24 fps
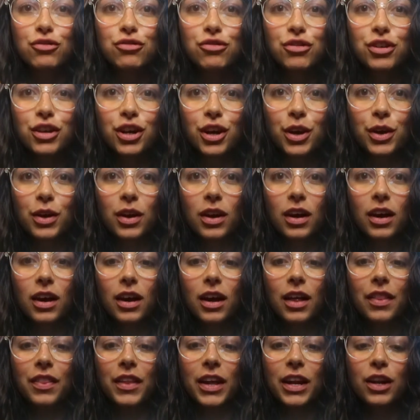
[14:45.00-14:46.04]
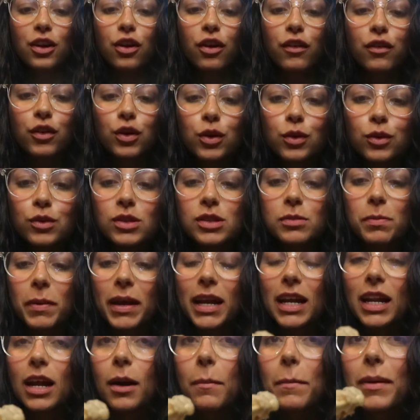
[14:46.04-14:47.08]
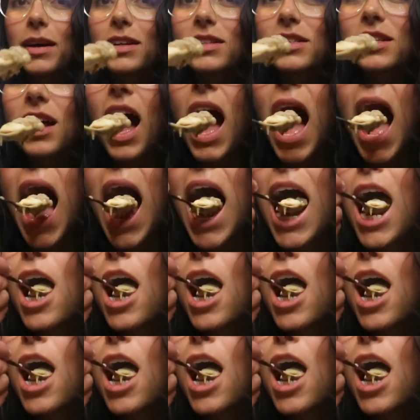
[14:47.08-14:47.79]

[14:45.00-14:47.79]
granola, and then of course peanut butter.